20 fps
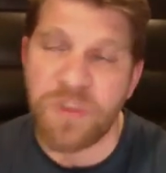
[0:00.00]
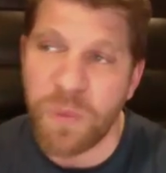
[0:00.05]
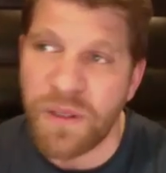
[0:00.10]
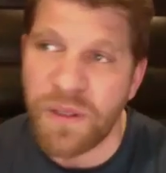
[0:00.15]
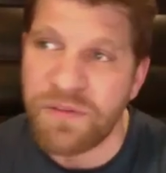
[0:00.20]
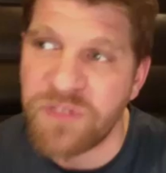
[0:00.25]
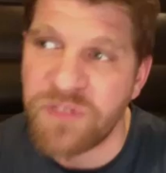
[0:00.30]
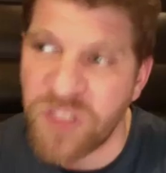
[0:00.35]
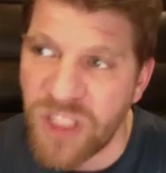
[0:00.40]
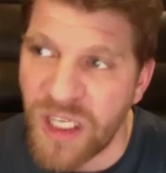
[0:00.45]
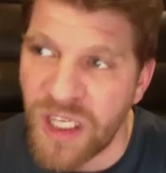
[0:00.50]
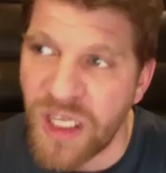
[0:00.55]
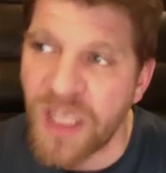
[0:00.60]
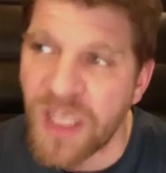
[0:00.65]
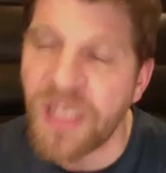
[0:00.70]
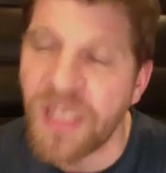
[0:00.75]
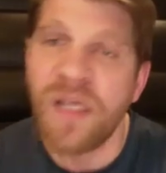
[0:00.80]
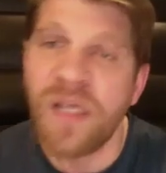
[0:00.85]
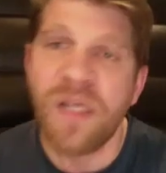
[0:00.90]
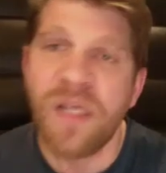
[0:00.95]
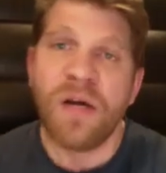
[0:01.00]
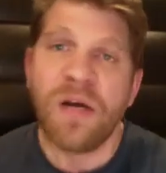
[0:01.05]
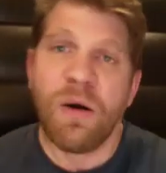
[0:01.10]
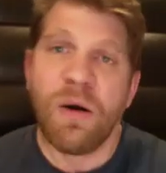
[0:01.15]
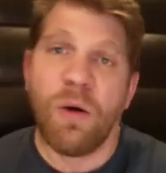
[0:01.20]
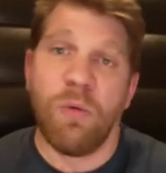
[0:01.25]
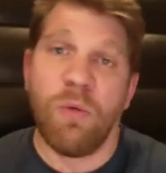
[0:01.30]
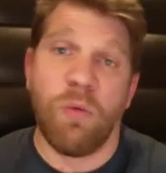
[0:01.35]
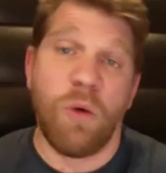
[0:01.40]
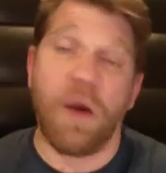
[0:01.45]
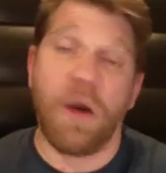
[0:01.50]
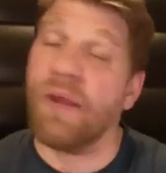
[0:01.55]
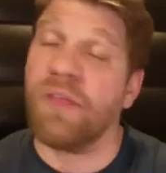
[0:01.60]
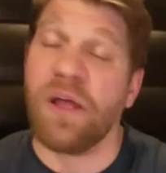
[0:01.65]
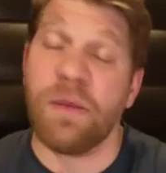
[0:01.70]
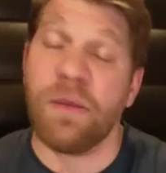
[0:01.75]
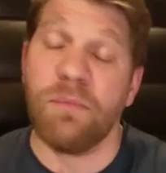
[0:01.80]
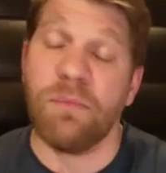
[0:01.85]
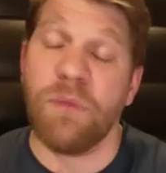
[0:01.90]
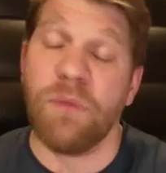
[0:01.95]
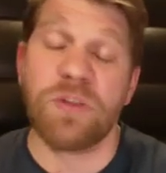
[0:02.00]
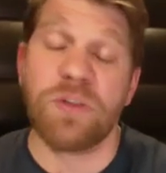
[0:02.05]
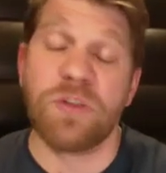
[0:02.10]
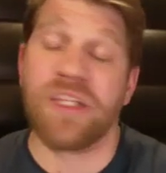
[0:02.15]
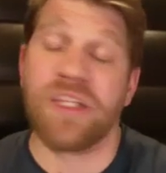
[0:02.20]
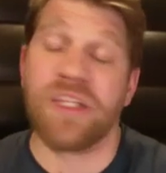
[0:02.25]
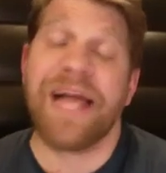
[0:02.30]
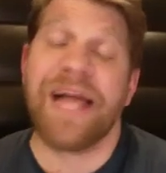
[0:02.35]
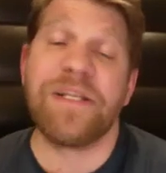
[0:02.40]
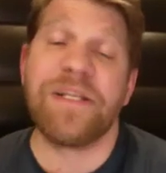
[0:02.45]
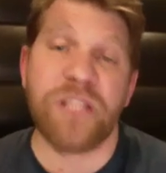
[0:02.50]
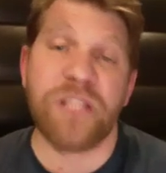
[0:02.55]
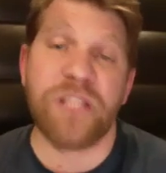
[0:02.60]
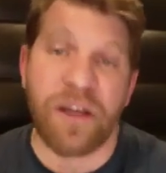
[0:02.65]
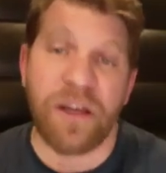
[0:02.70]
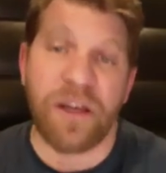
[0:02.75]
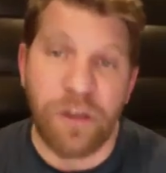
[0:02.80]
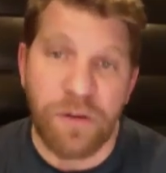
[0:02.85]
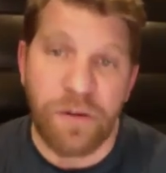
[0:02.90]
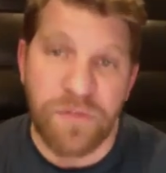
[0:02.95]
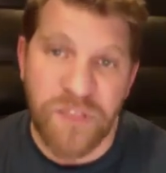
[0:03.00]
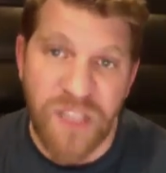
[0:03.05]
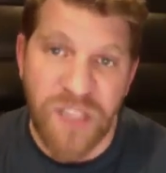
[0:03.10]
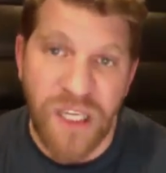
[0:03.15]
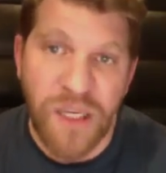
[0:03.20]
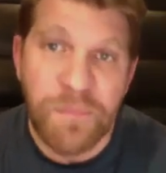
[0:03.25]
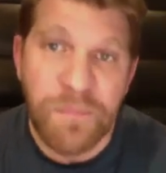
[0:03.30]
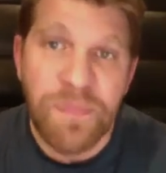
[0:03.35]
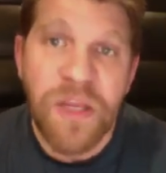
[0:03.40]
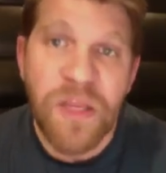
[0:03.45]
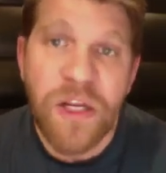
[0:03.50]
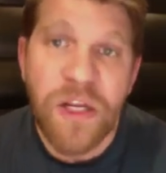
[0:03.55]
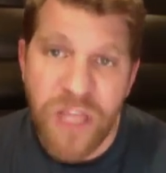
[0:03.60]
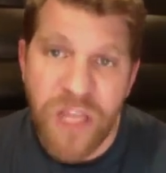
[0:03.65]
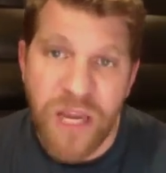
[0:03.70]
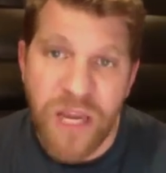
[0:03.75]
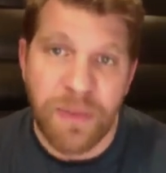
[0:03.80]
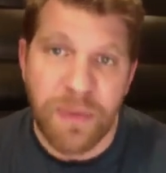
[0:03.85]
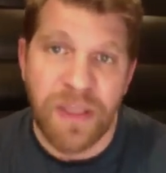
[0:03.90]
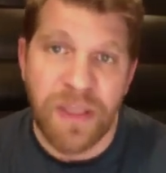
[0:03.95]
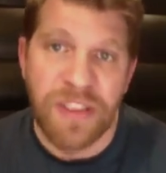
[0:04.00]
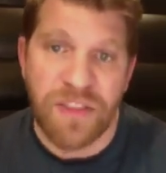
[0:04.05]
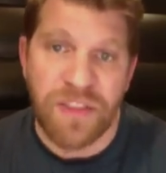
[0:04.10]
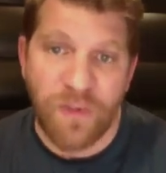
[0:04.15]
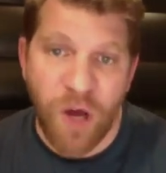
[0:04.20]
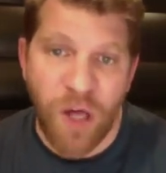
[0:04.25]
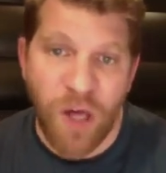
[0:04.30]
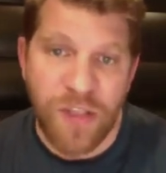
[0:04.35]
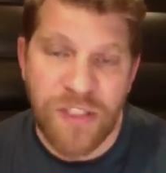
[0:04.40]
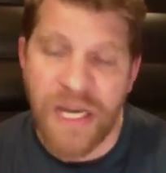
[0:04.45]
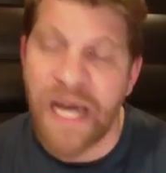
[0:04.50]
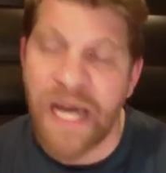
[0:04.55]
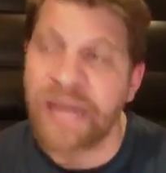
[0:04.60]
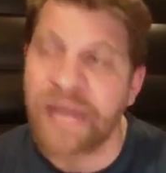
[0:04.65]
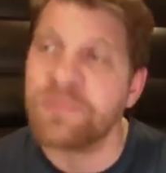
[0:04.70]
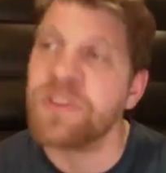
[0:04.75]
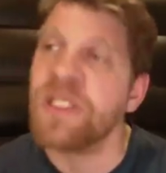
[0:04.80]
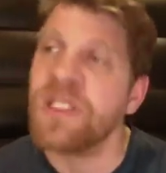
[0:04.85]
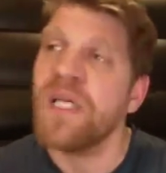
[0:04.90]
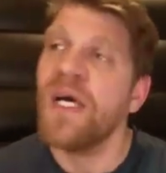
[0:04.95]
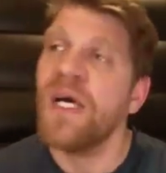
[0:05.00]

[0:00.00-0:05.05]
We've seen one of the most legendary UFC champions of all times,